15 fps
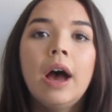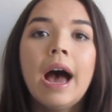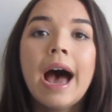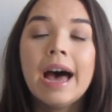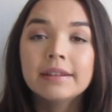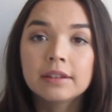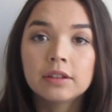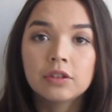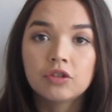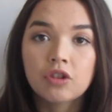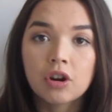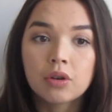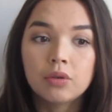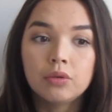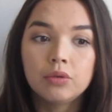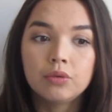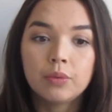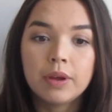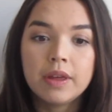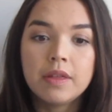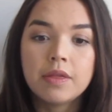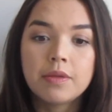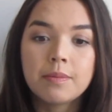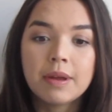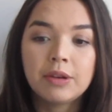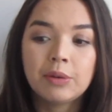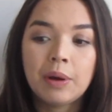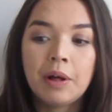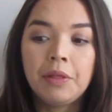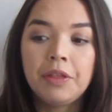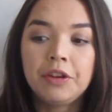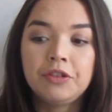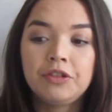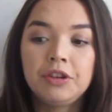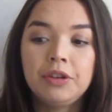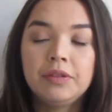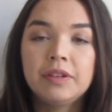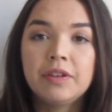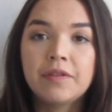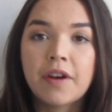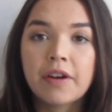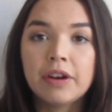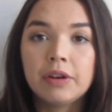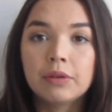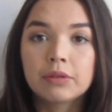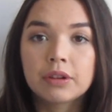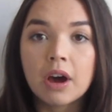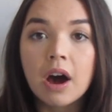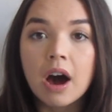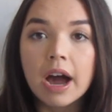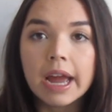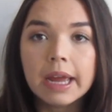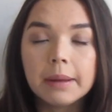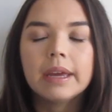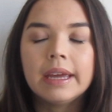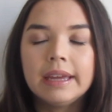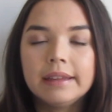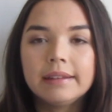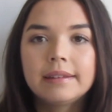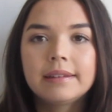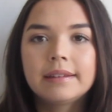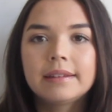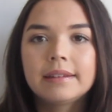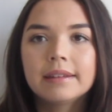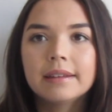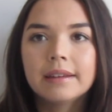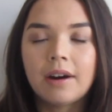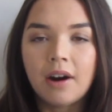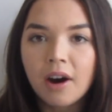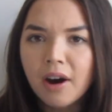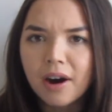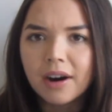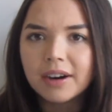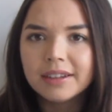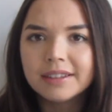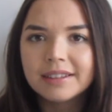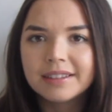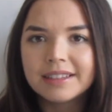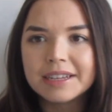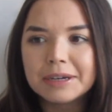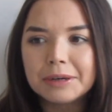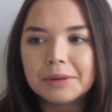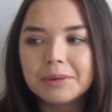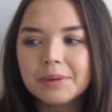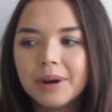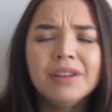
hasn't struggled with mental health issues in a very long time, it's hard still.